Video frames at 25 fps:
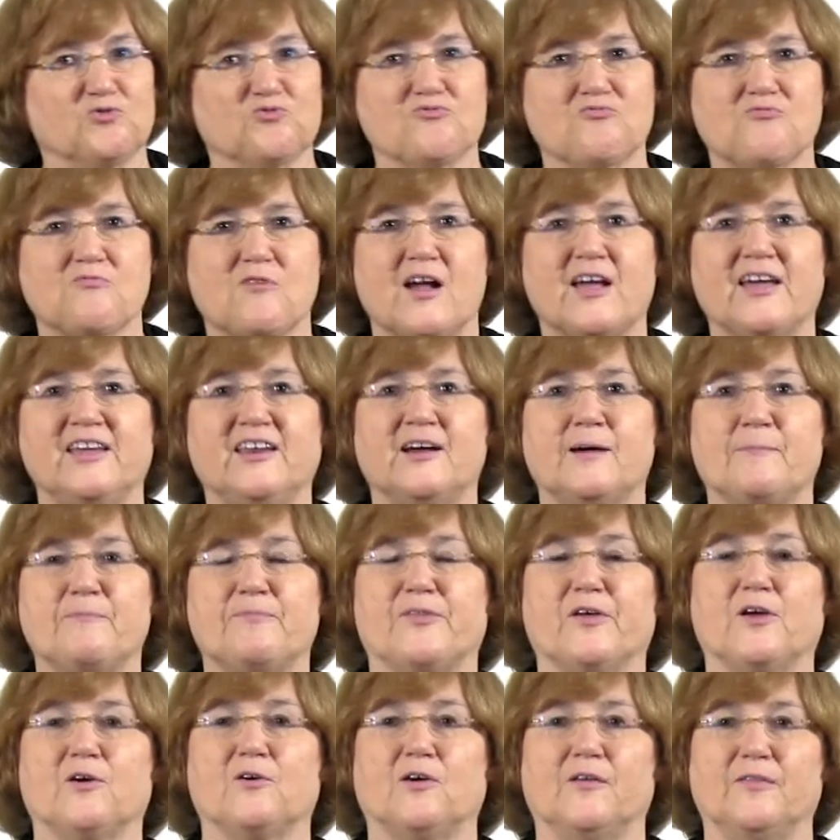right up
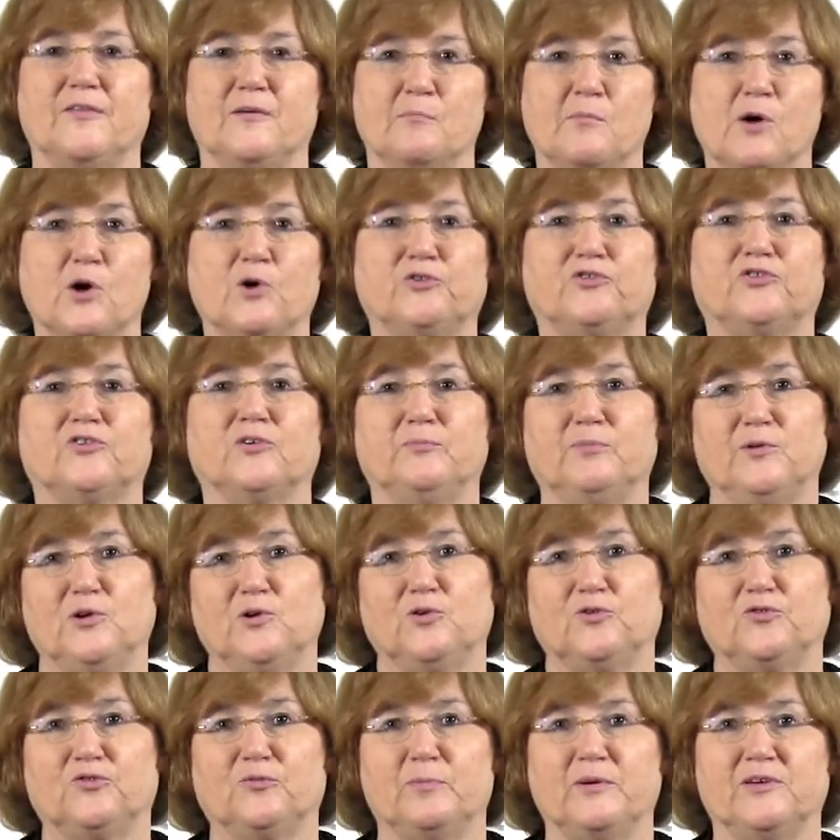there on the most
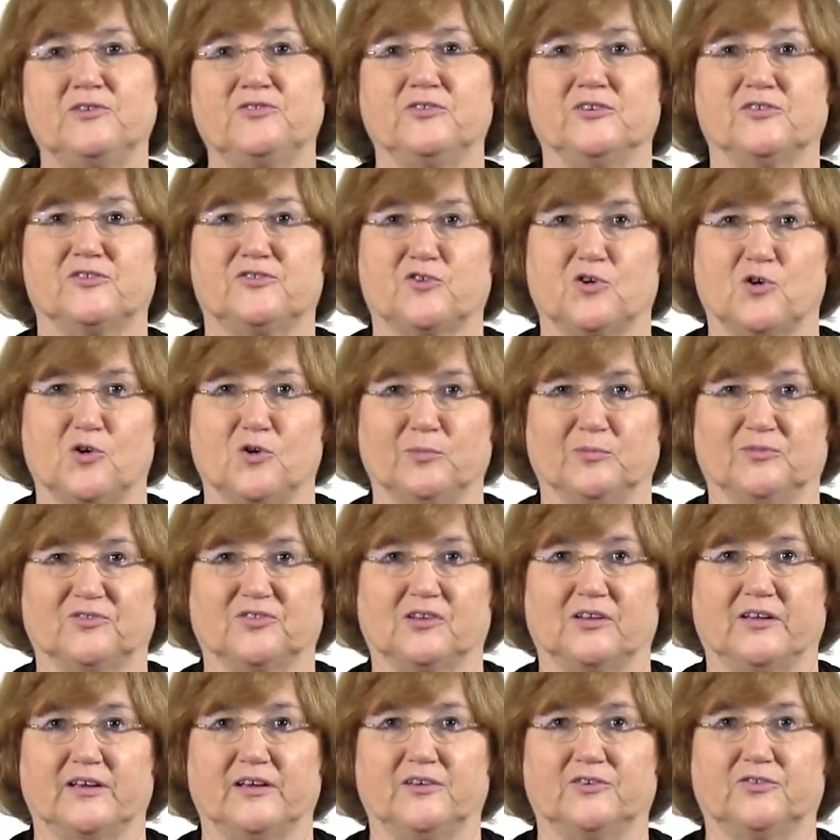abused business terms
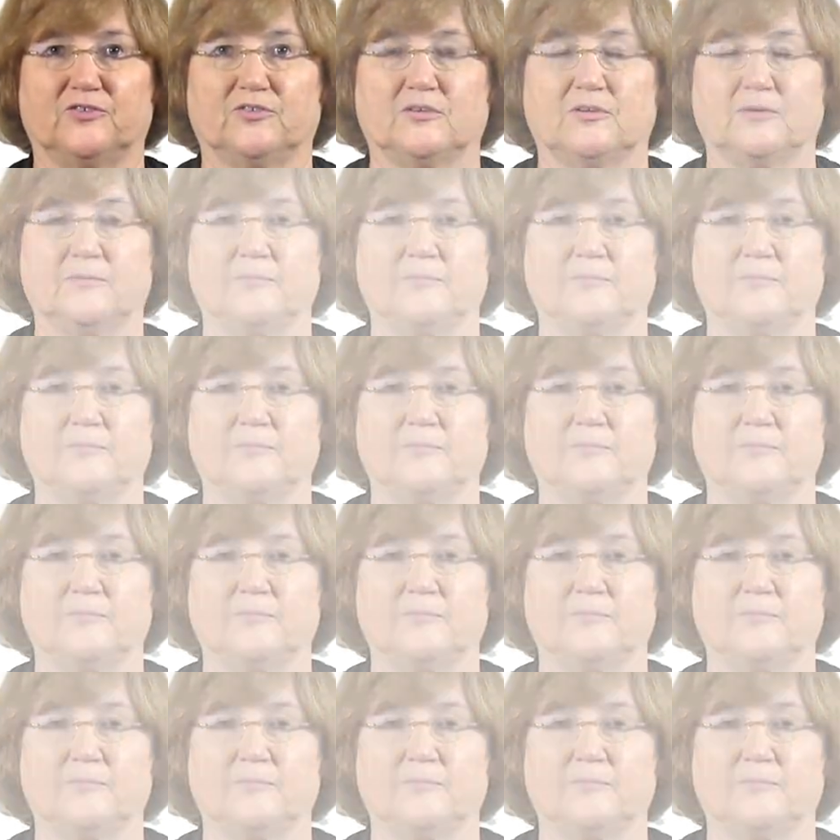list.